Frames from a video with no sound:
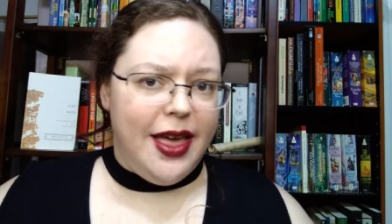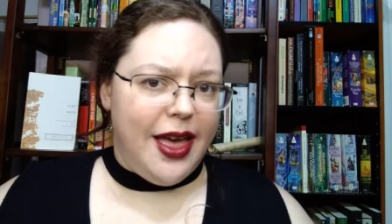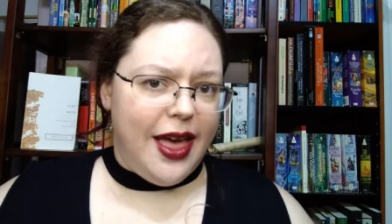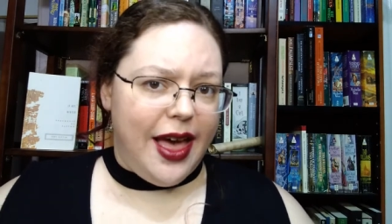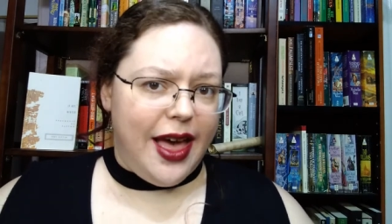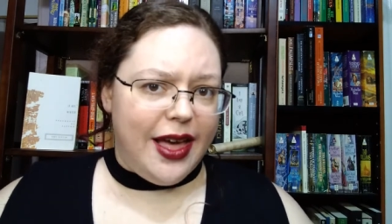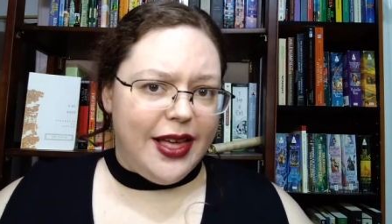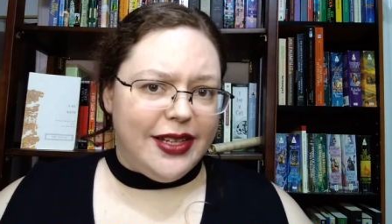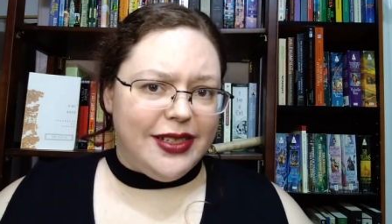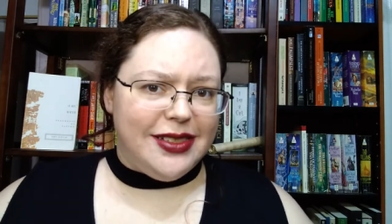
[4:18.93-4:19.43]

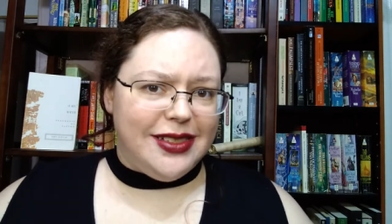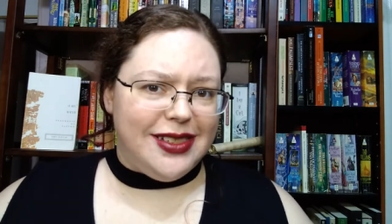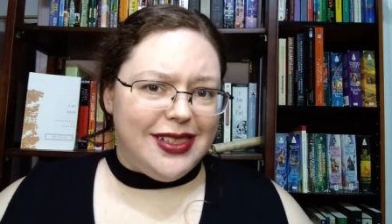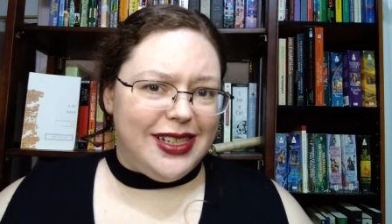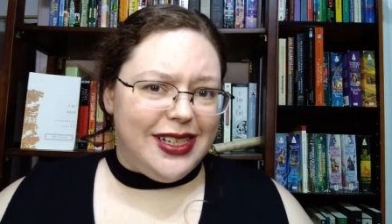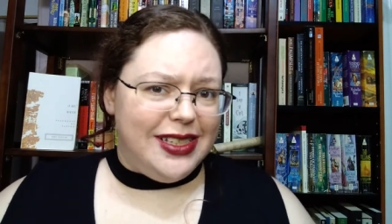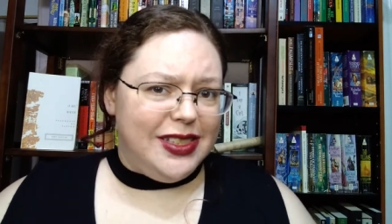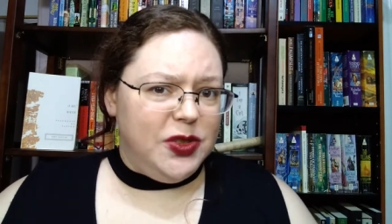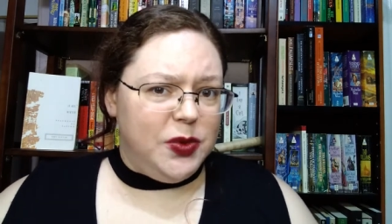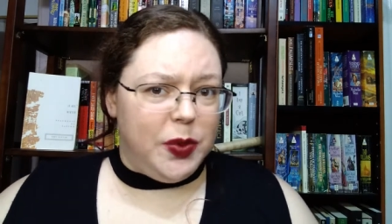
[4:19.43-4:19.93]
and
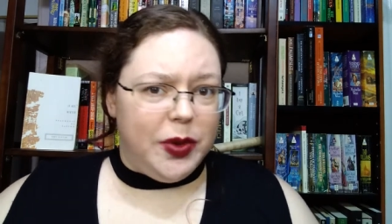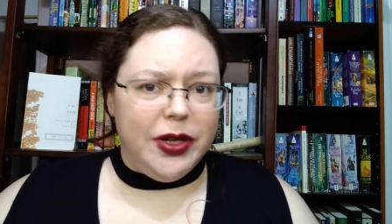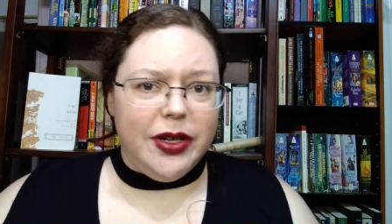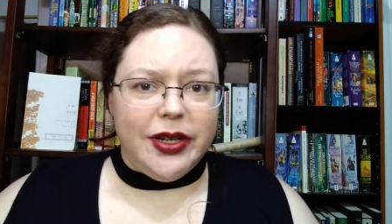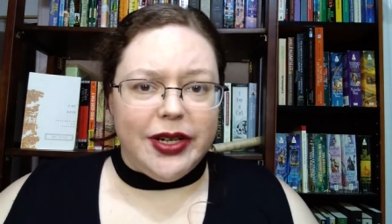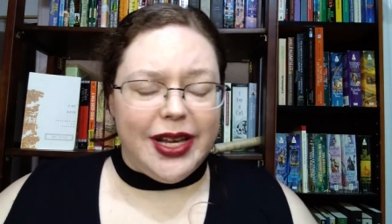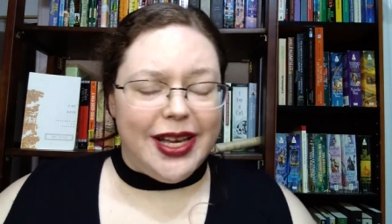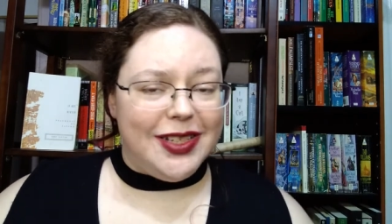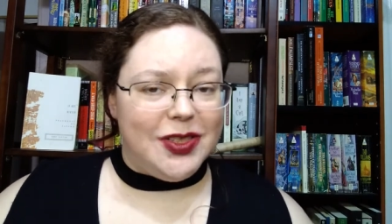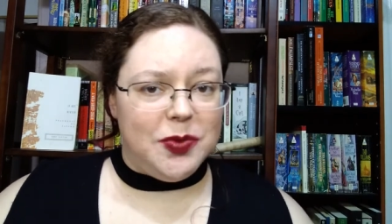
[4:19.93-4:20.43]
his
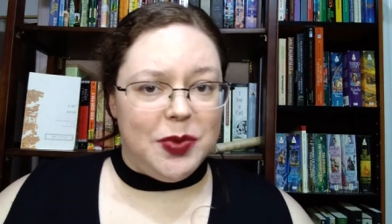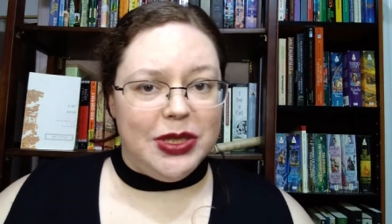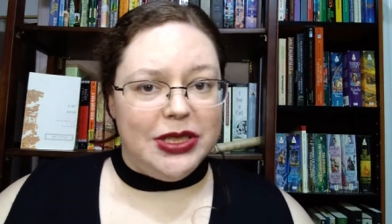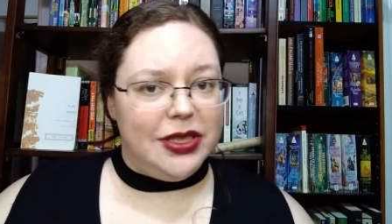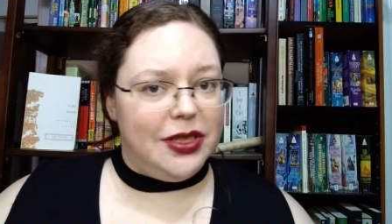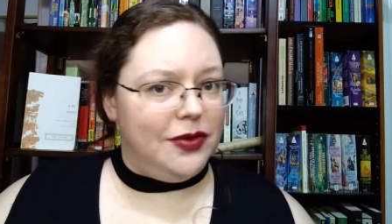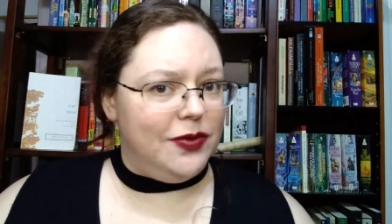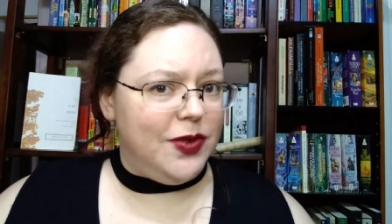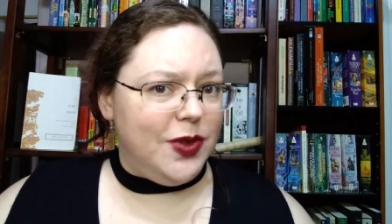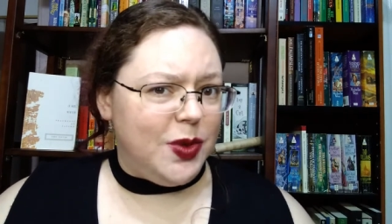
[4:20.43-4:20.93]
word has been
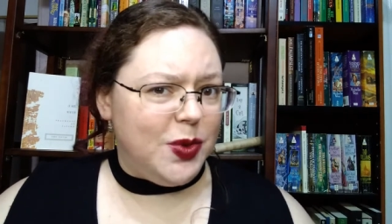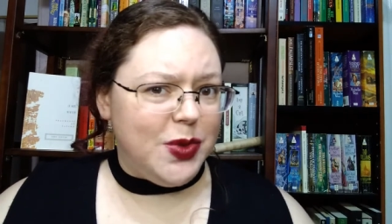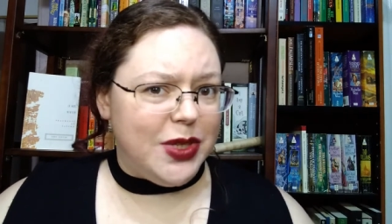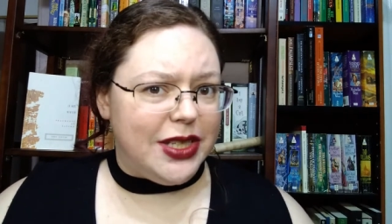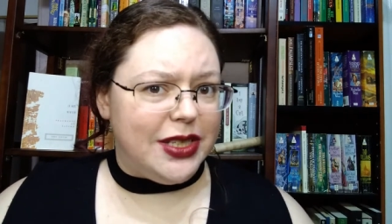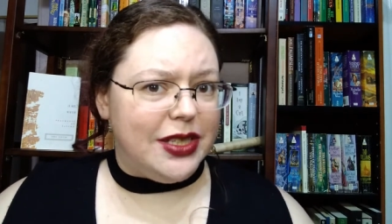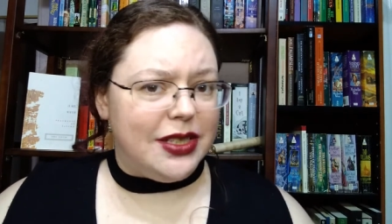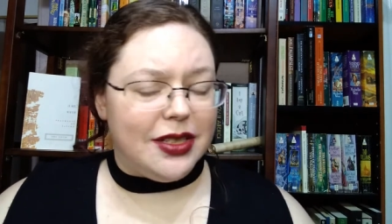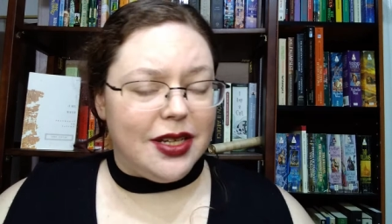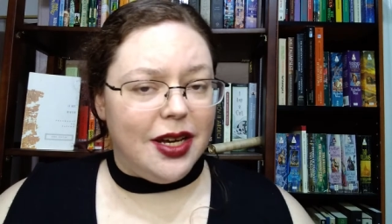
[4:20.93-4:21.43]

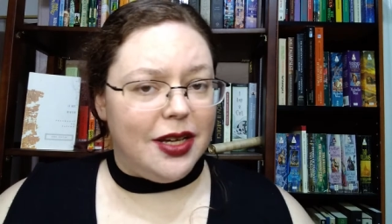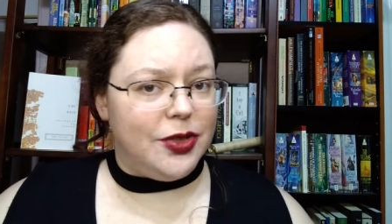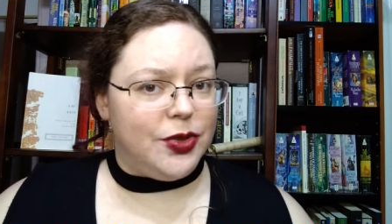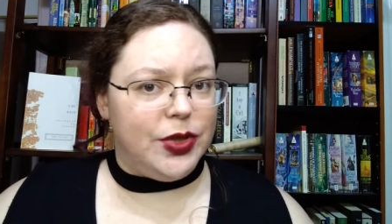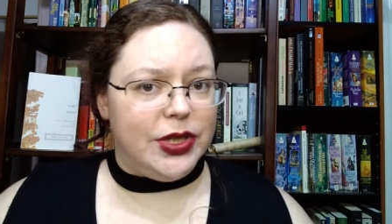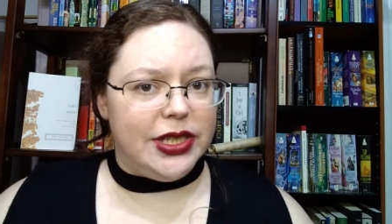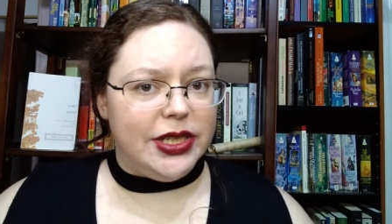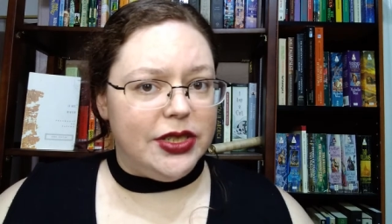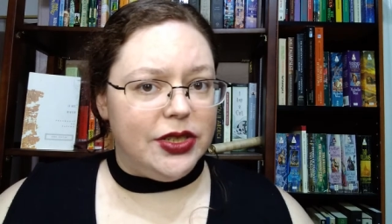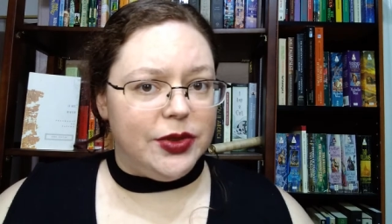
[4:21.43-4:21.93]
confusing and
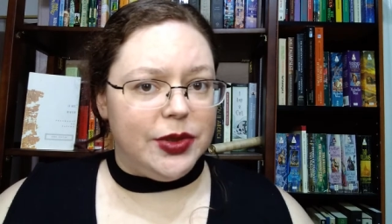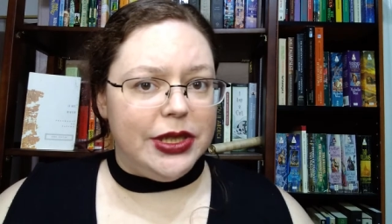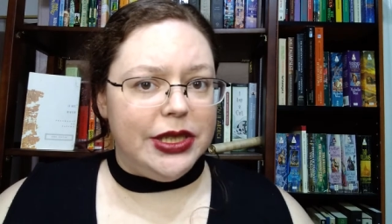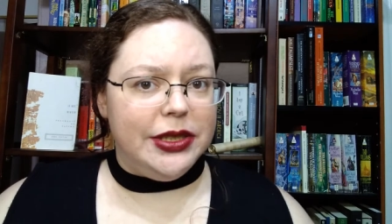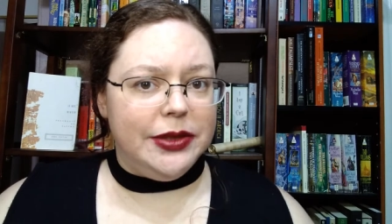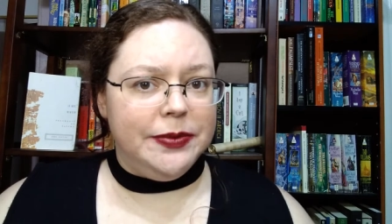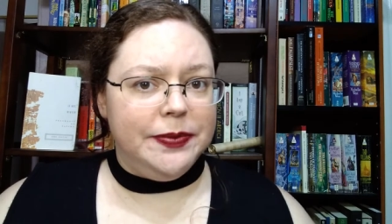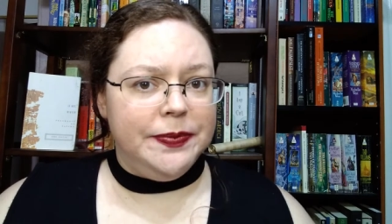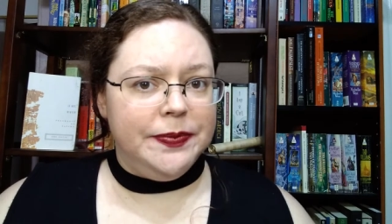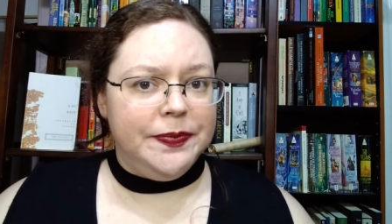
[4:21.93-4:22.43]

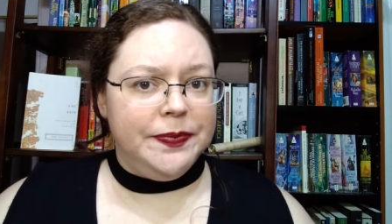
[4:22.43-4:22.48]
contradictory.